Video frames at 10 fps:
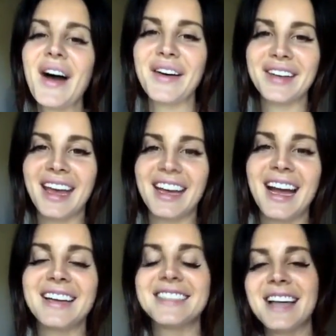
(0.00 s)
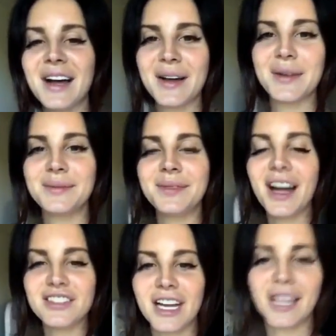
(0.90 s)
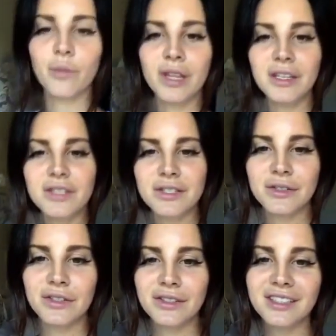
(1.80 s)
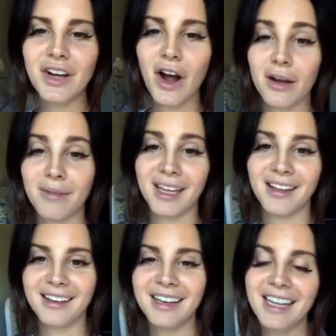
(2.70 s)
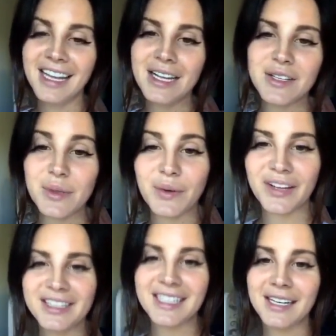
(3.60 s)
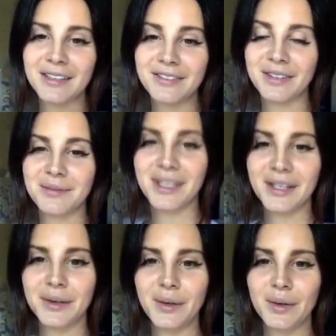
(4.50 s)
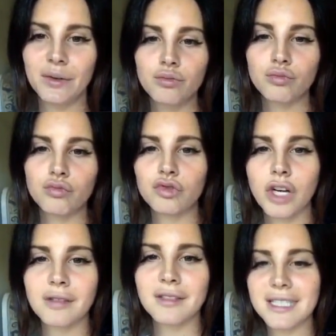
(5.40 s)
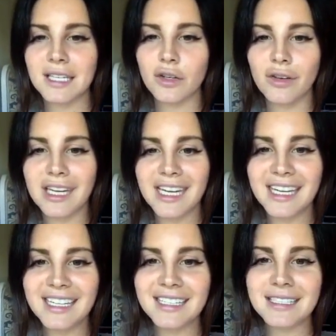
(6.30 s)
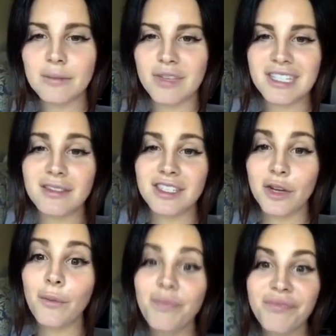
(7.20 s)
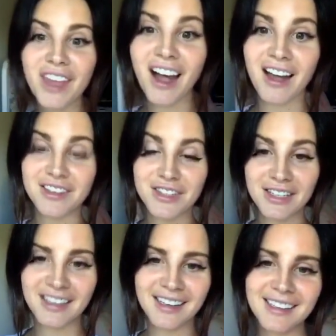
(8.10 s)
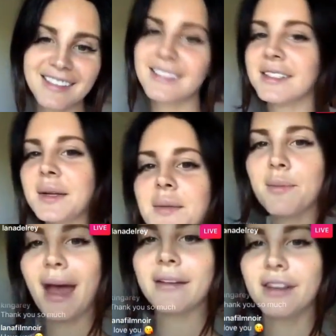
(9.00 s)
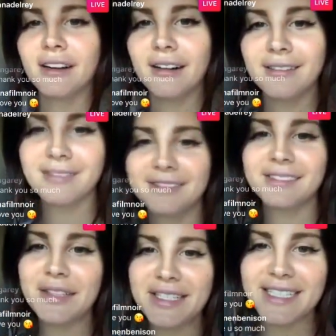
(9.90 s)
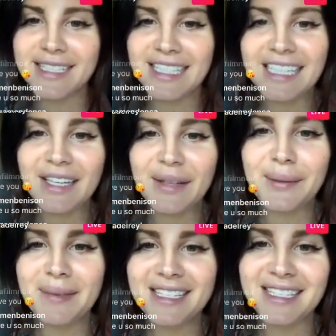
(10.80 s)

Okay, guys, um, I'll check in with you soon. Carmen, so good to hear from you. you kiss. Miss you too. Hunter, bad girl, good to see you. Miss